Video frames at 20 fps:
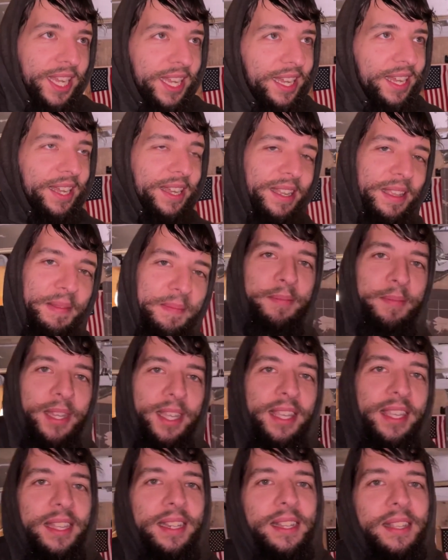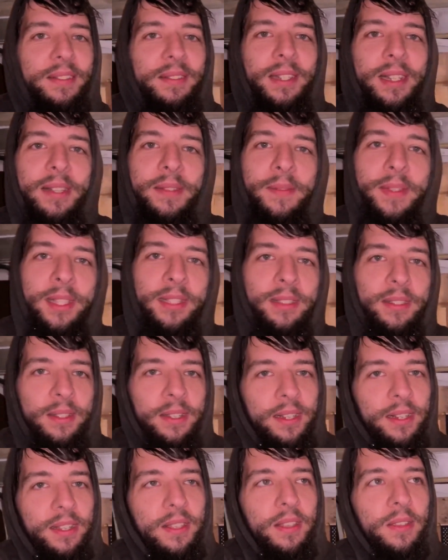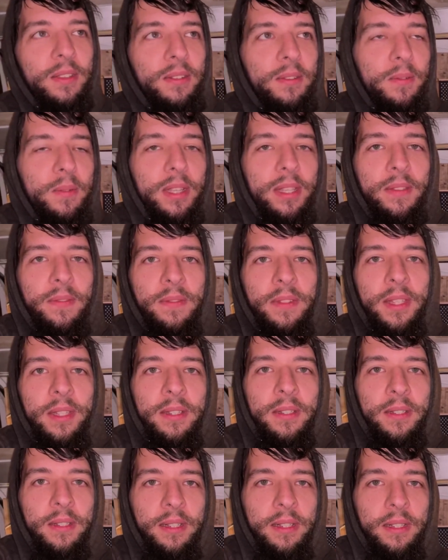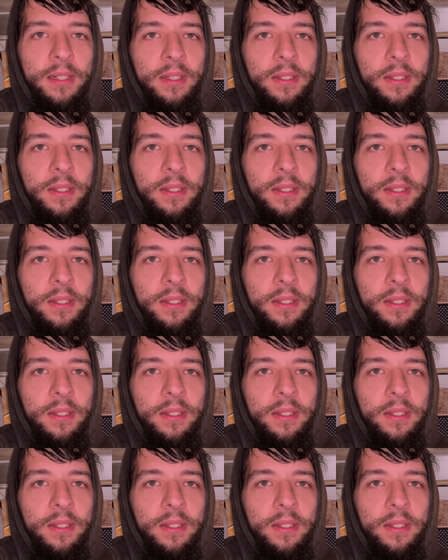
time by getting rid of it, so I could go to Wytheville,